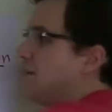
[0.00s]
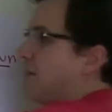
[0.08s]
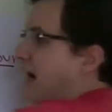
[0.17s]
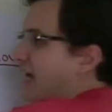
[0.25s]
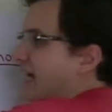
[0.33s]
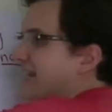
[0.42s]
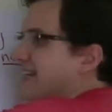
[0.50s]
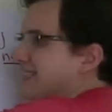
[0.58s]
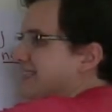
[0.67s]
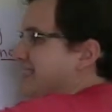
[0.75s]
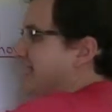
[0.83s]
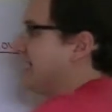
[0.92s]
by a
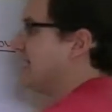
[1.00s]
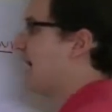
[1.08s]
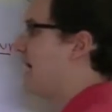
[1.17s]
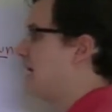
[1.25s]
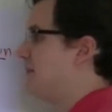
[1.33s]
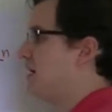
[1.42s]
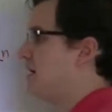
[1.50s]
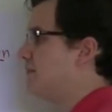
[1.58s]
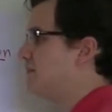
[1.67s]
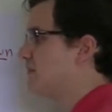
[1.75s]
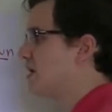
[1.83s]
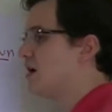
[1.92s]
listing
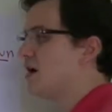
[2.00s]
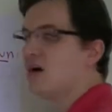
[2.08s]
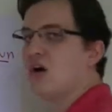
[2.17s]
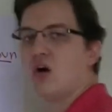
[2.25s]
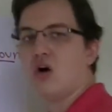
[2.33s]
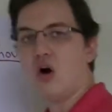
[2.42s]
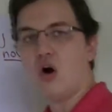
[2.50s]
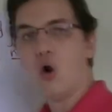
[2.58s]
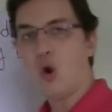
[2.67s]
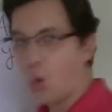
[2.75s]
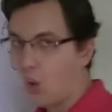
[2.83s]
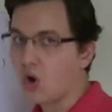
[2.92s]
comma.
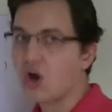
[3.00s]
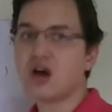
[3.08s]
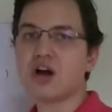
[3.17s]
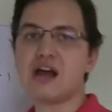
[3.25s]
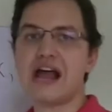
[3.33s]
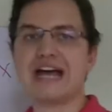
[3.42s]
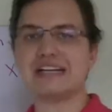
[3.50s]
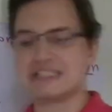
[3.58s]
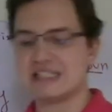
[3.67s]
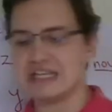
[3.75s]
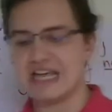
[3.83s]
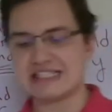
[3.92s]
Or,
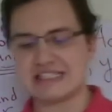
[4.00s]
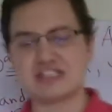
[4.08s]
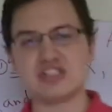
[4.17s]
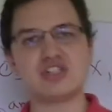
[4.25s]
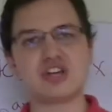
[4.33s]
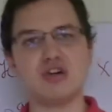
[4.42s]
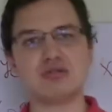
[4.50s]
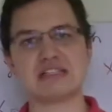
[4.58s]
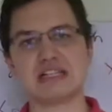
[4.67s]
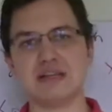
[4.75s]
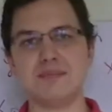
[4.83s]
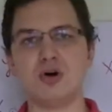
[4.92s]
as the lesson shows
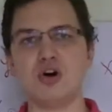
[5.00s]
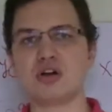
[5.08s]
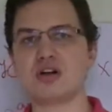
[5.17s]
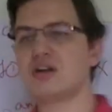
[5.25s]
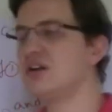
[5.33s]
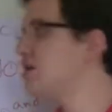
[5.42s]
in the book,